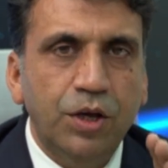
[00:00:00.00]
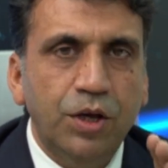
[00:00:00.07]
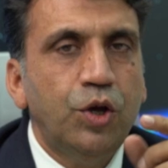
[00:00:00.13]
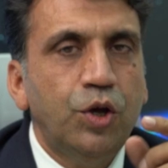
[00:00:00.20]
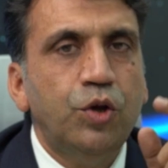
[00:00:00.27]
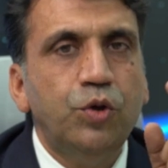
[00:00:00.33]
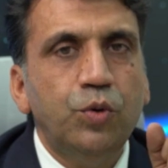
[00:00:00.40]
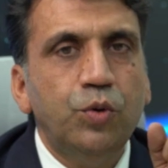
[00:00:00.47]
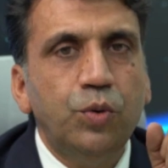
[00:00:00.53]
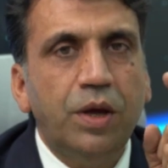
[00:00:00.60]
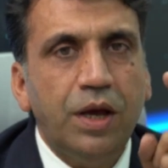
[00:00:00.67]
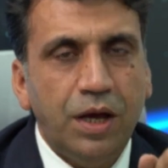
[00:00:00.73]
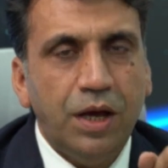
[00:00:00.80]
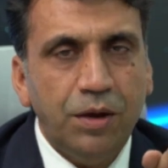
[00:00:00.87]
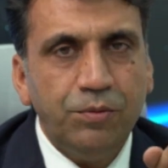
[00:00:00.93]
You
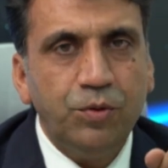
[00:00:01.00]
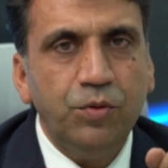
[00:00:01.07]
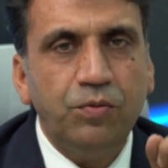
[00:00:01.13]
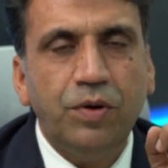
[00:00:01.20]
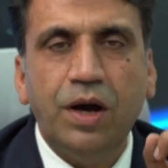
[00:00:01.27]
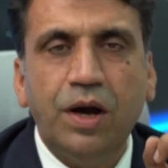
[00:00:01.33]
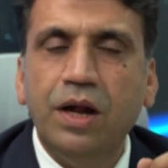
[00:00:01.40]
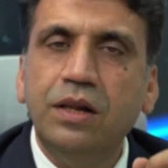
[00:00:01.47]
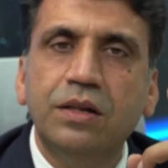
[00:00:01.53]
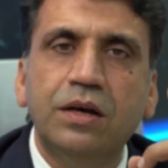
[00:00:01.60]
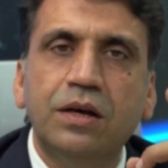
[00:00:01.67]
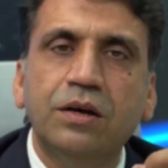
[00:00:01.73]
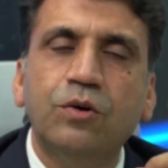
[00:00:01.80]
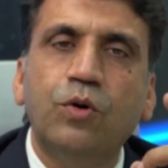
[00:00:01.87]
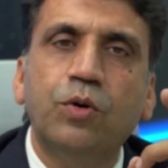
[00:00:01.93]
have to file the
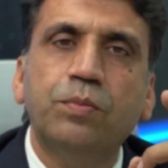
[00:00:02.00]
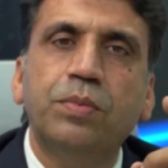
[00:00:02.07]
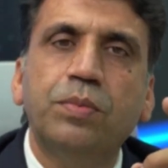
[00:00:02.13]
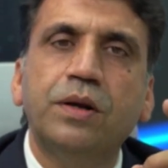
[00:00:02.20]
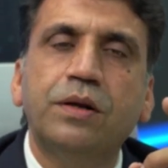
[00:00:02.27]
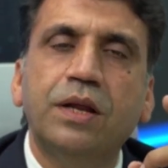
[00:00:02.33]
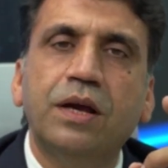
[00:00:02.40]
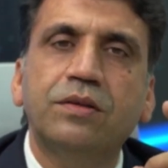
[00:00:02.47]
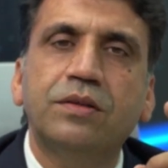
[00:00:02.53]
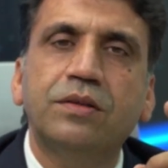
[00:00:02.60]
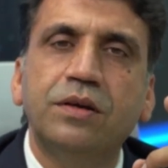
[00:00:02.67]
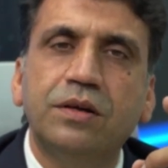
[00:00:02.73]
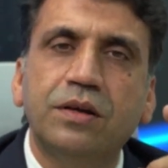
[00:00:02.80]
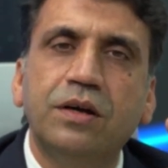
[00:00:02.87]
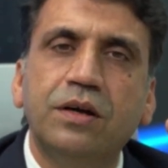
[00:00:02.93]
corporate tax
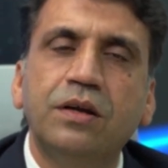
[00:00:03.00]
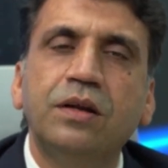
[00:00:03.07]
return